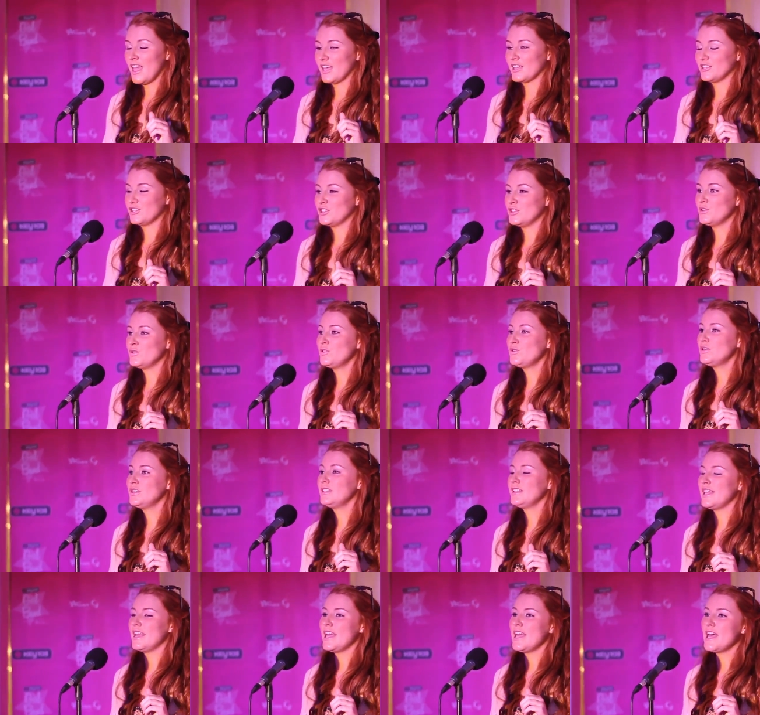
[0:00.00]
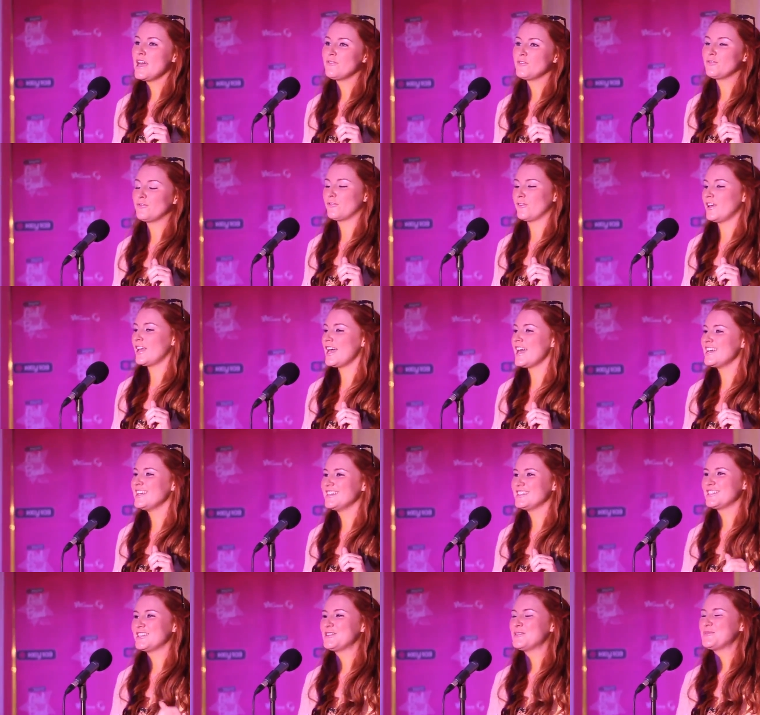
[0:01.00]
And you will never
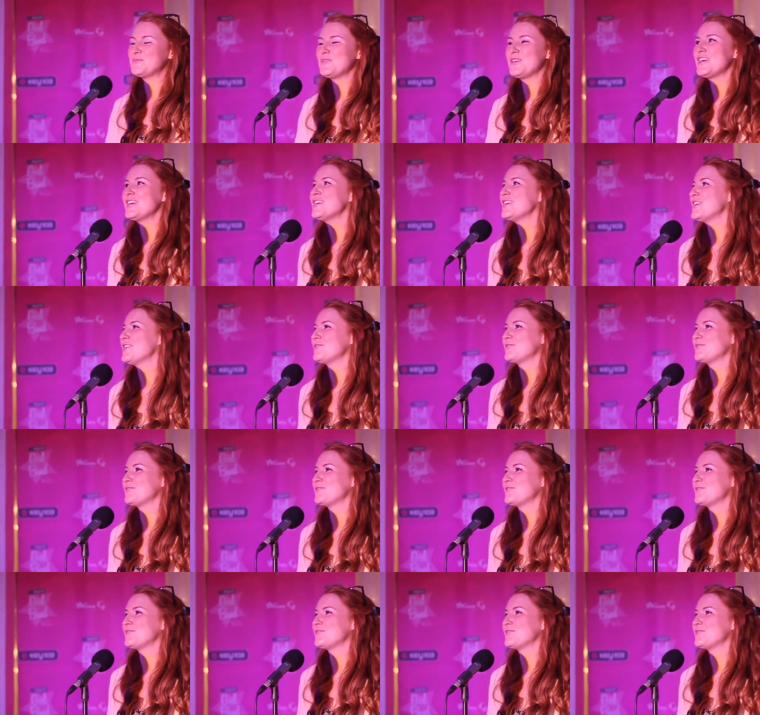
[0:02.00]
find him be